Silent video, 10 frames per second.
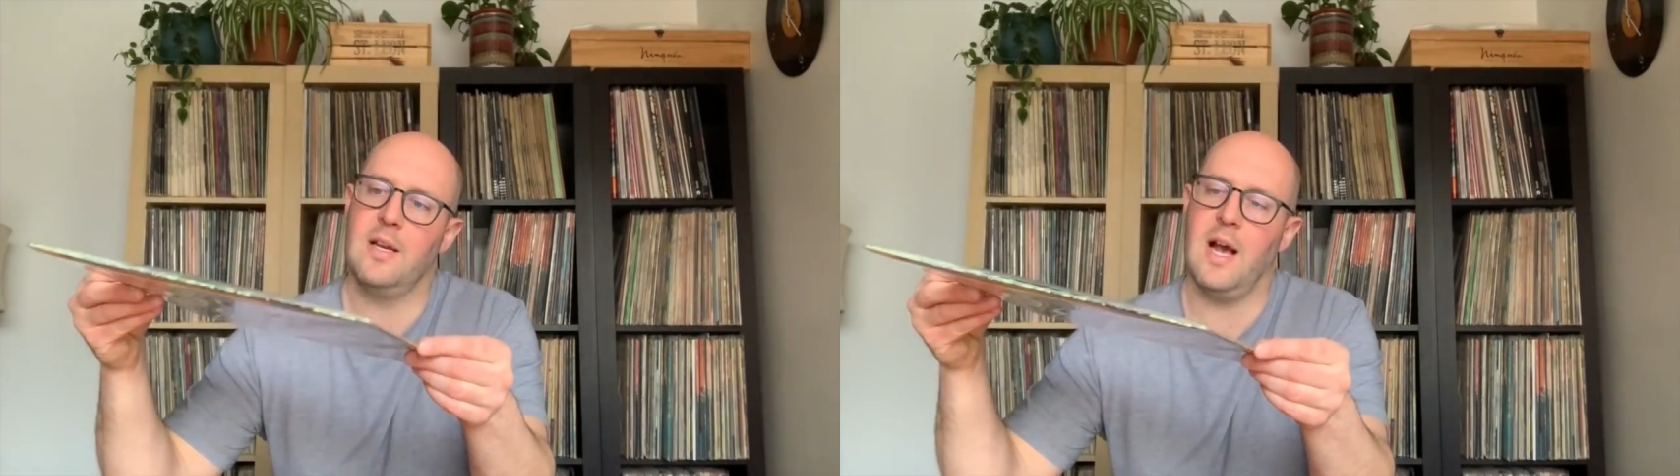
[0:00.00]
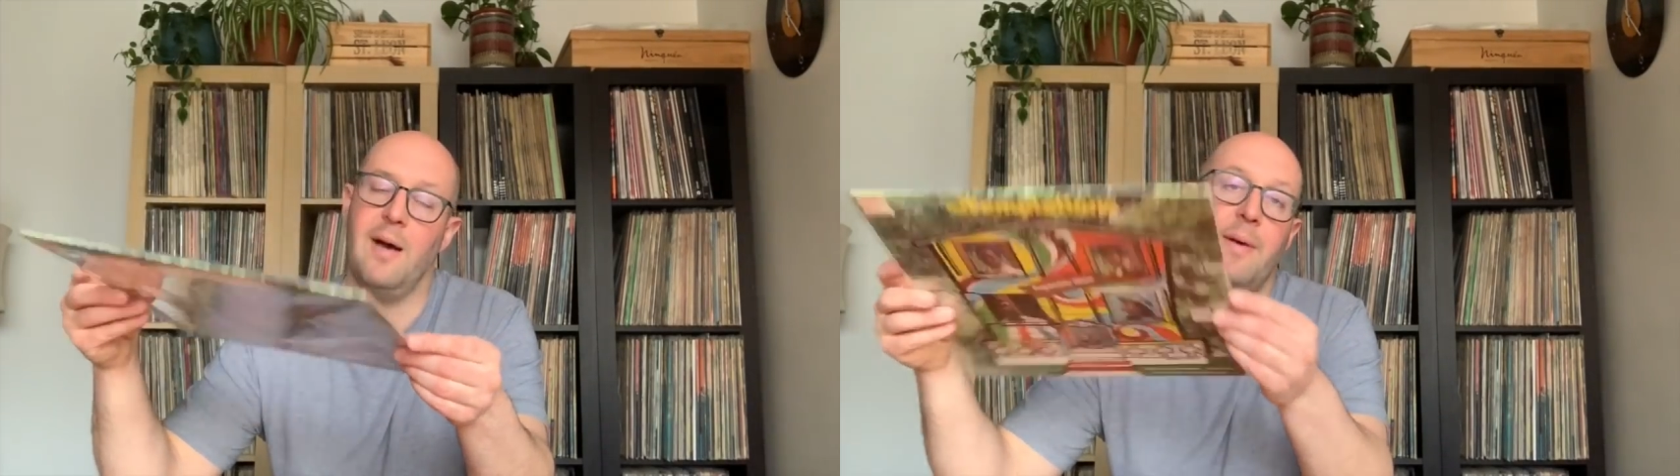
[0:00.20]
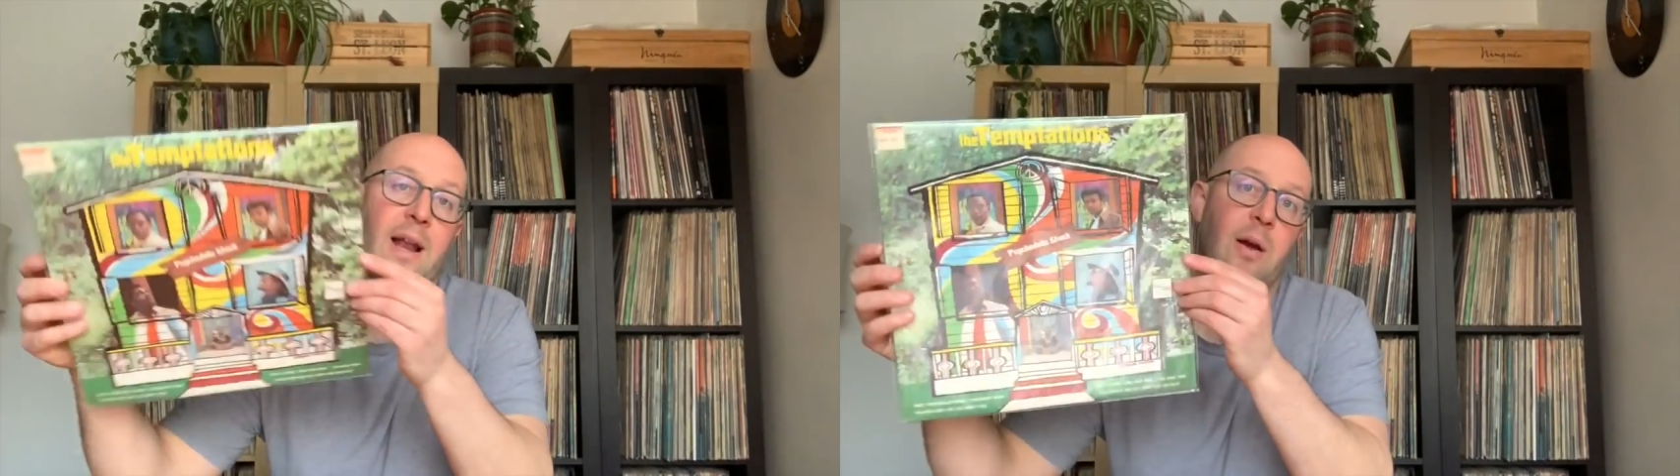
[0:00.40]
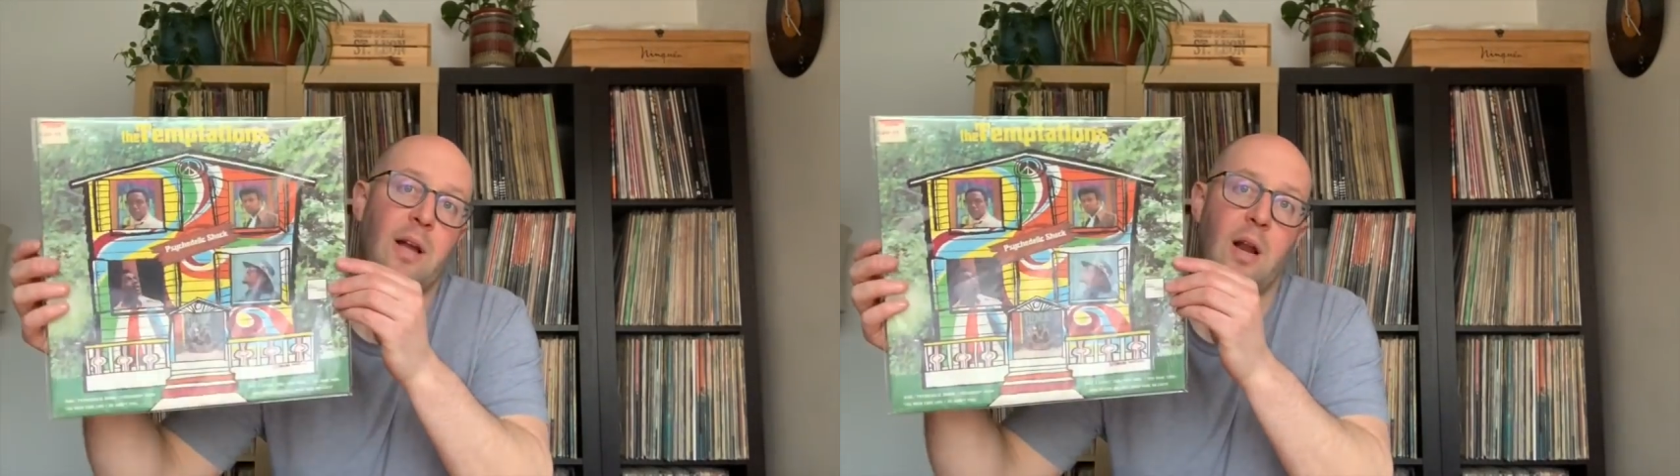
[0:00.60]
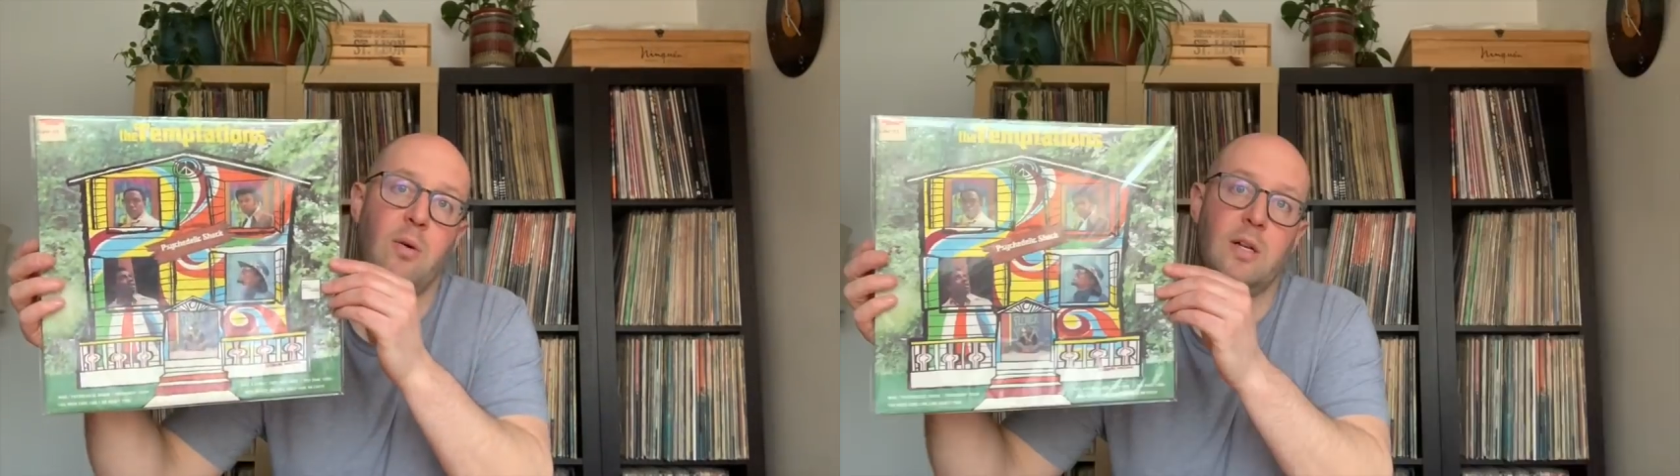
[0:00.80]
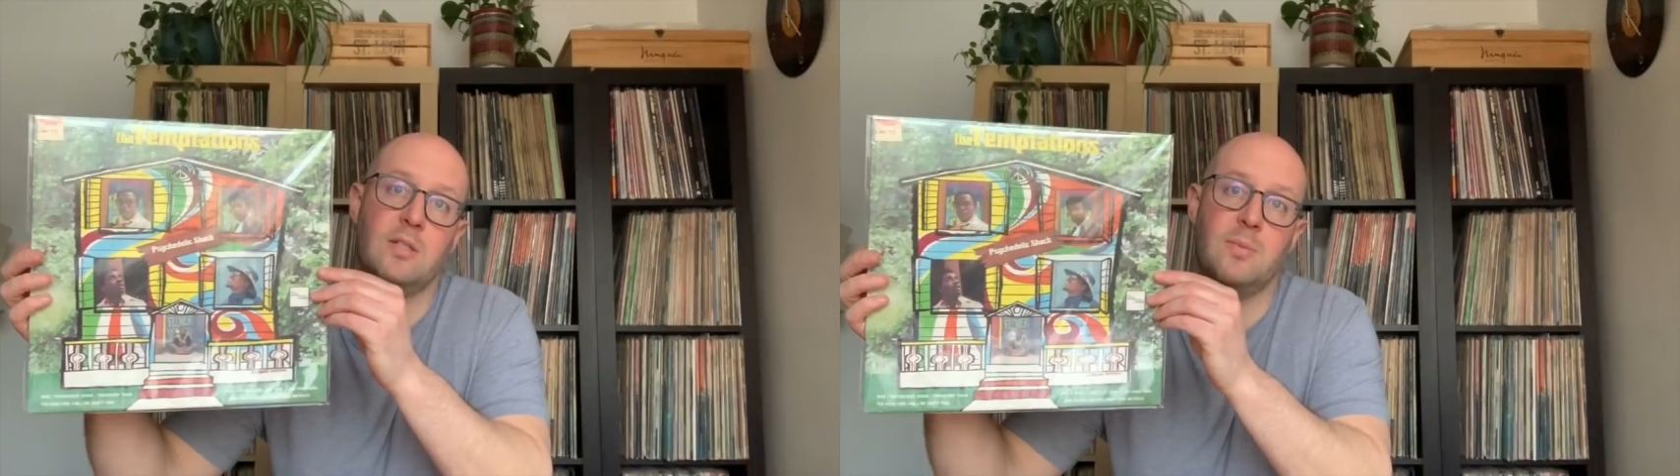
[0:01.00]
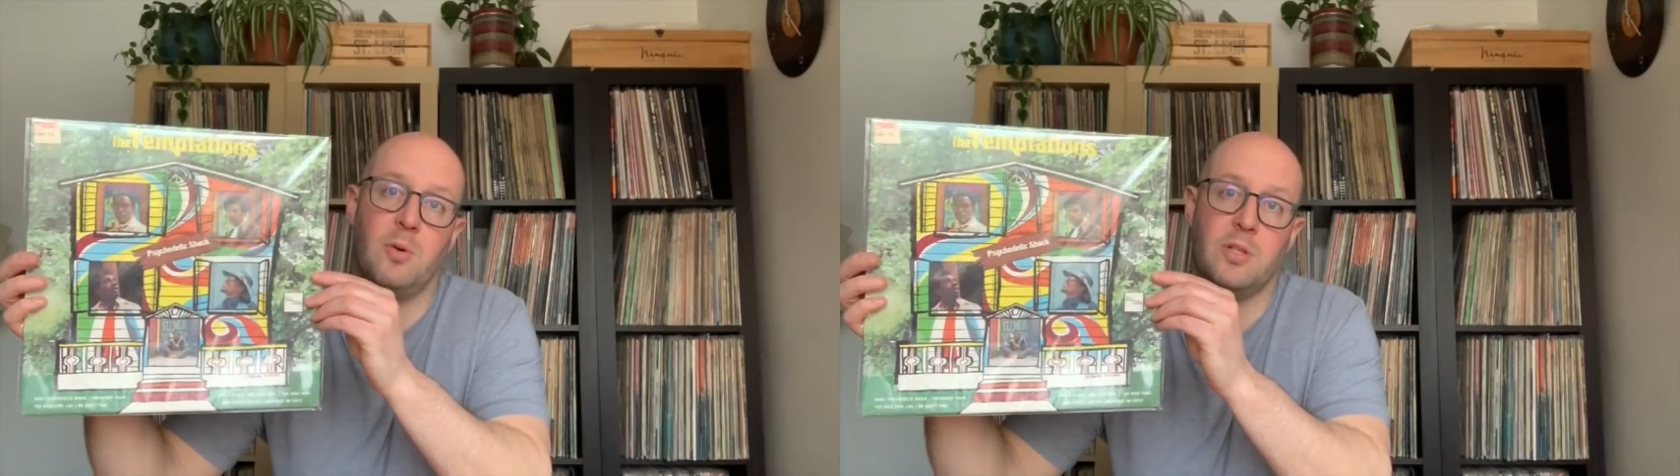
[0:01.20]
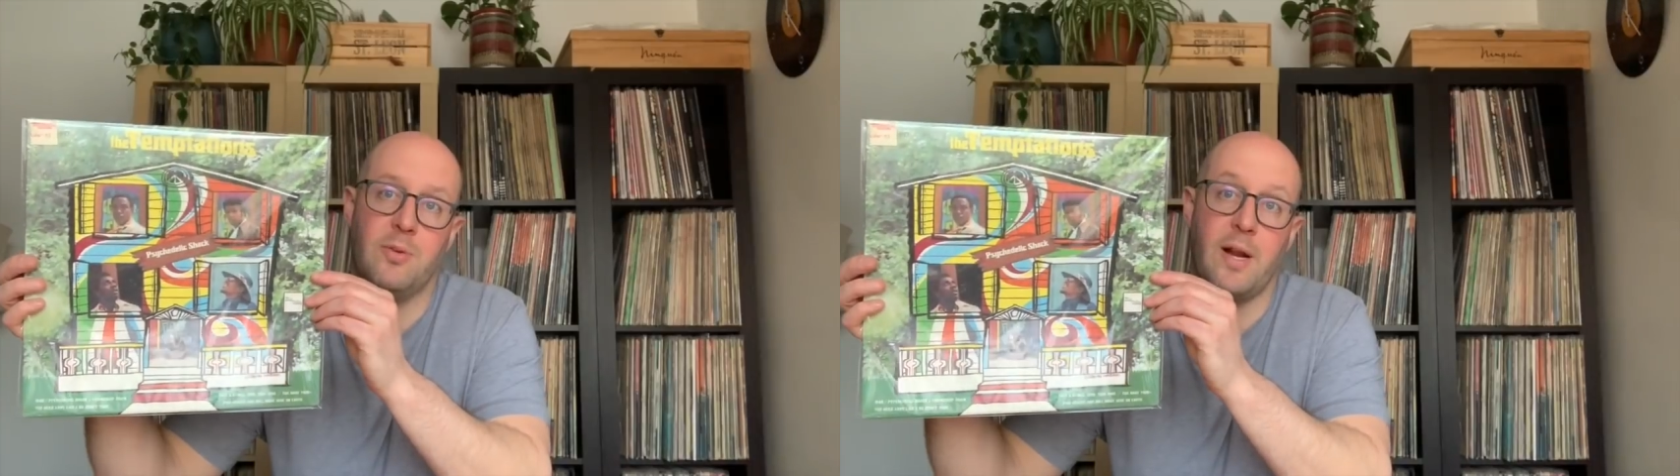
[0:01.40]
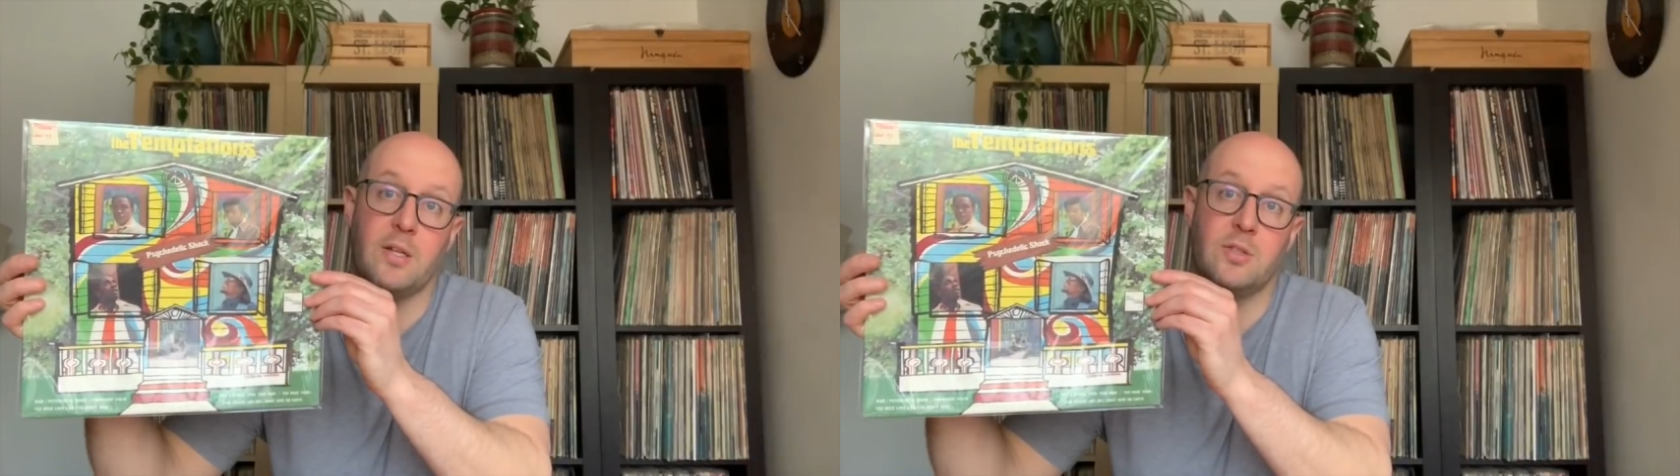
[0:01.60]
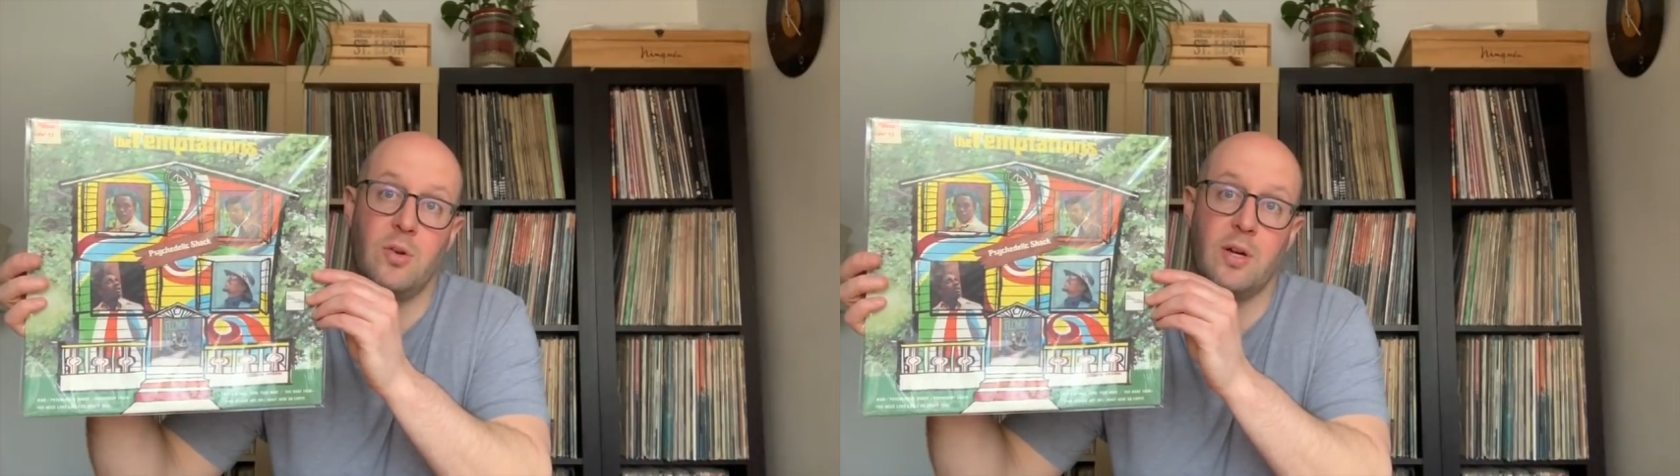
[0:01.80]
And I kind of wanted to support the
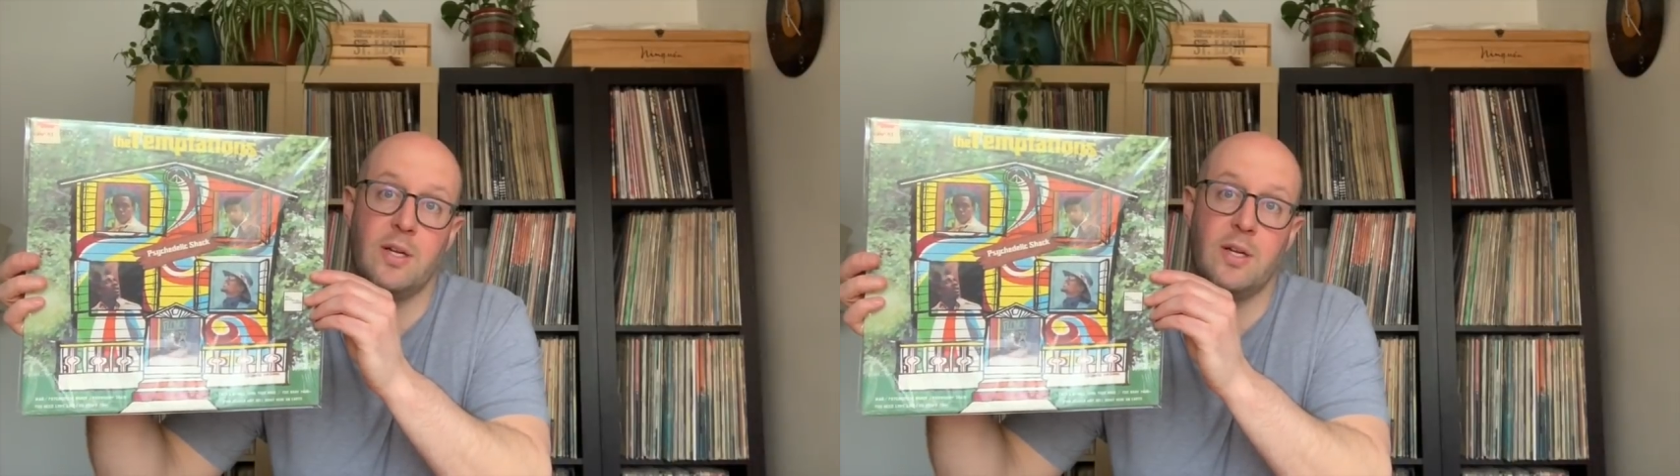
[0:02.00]
record store